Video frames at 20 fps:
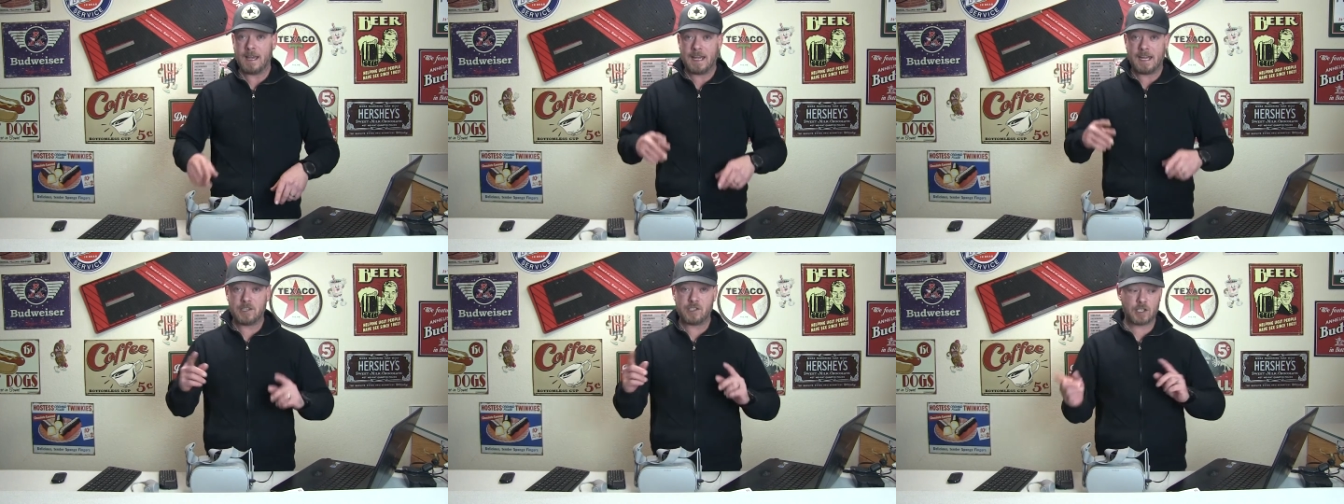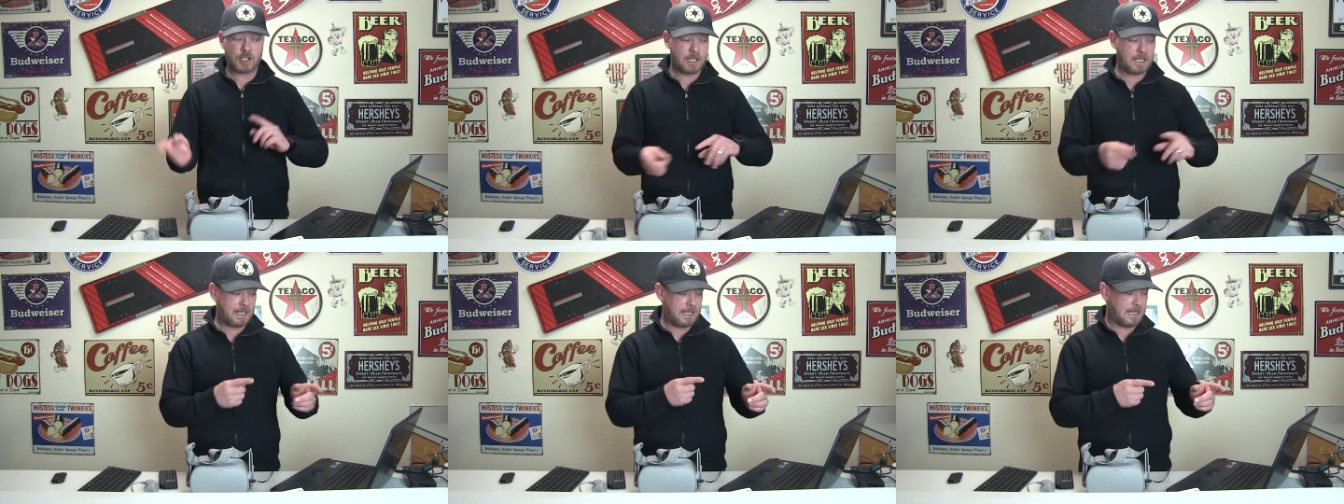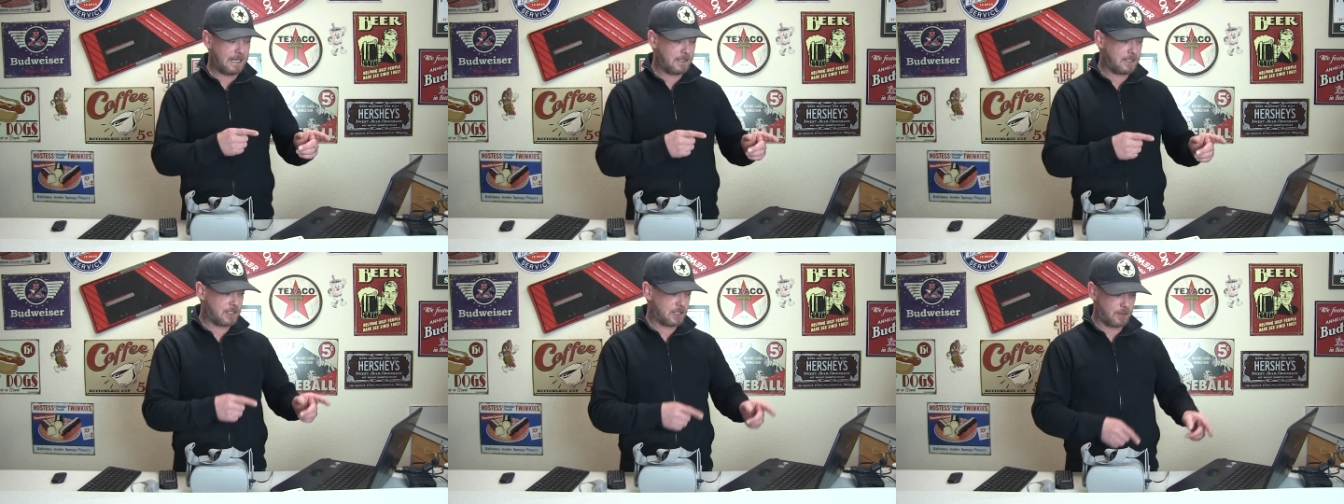and you're going to
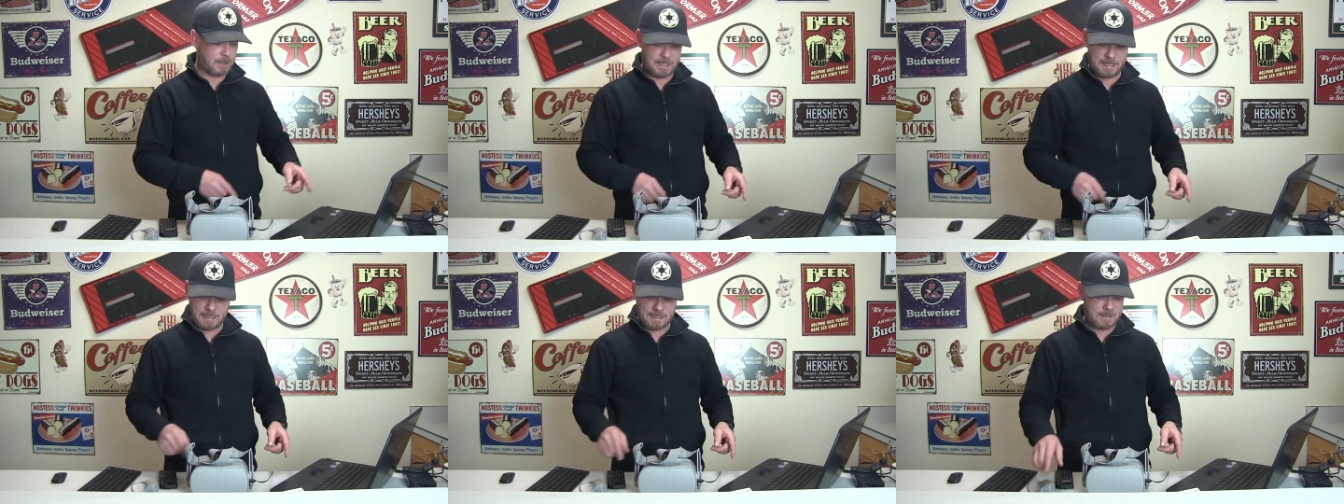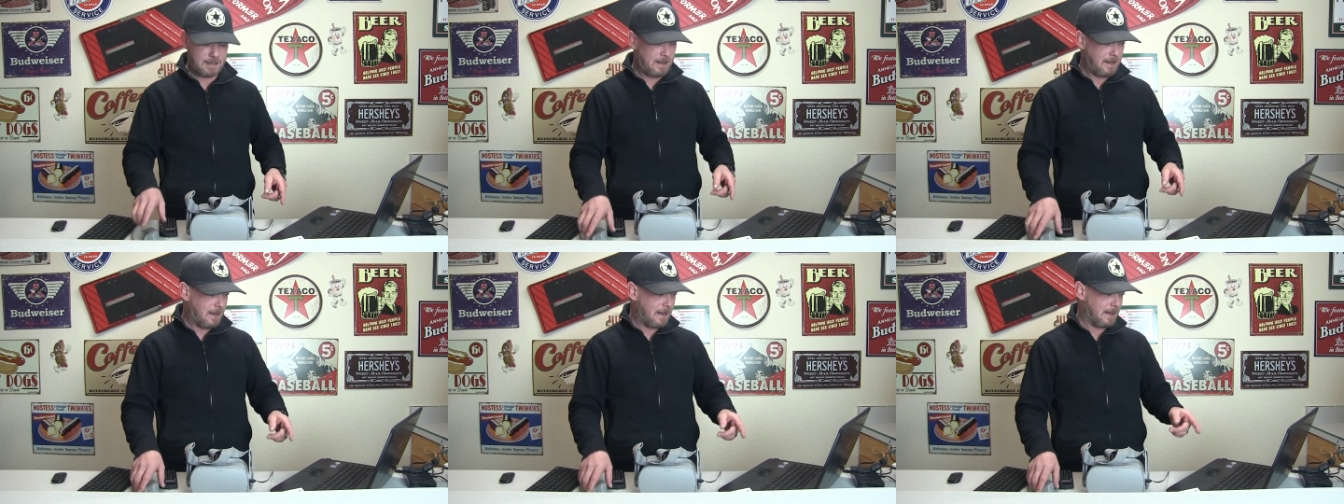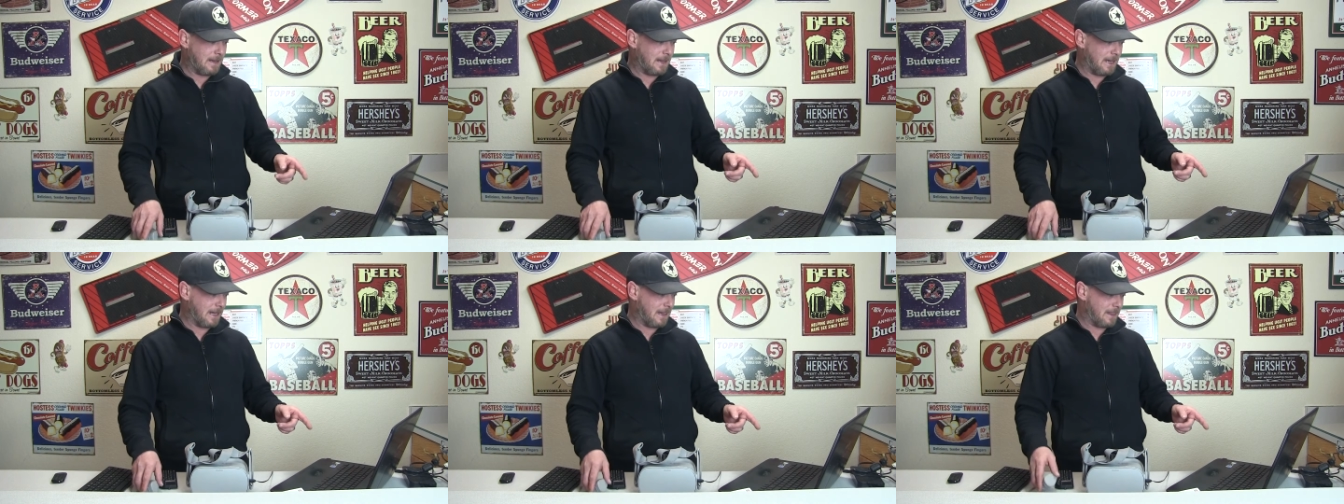get a screen
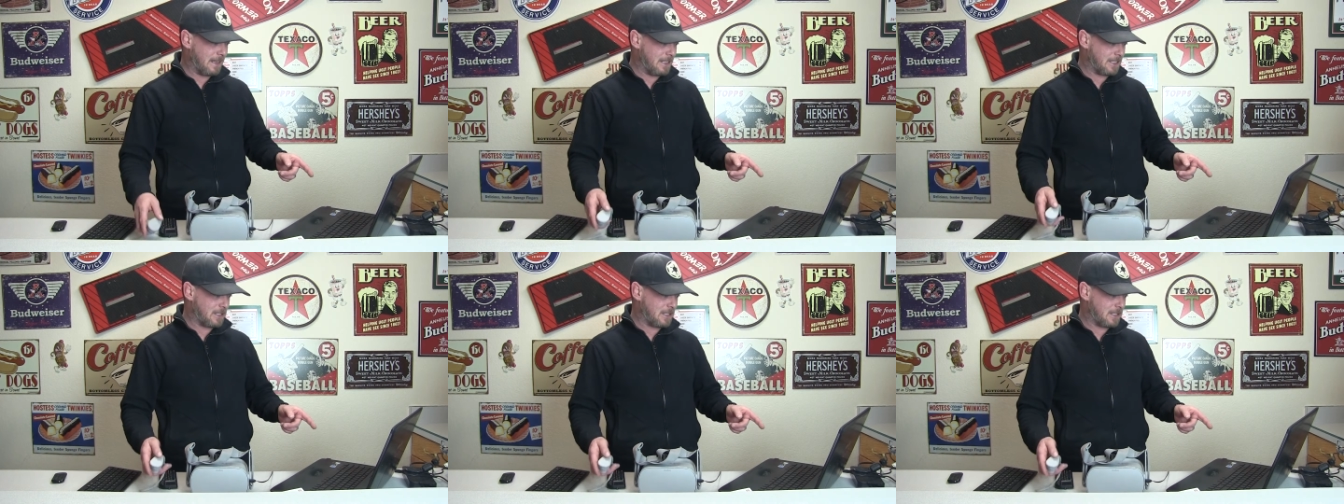like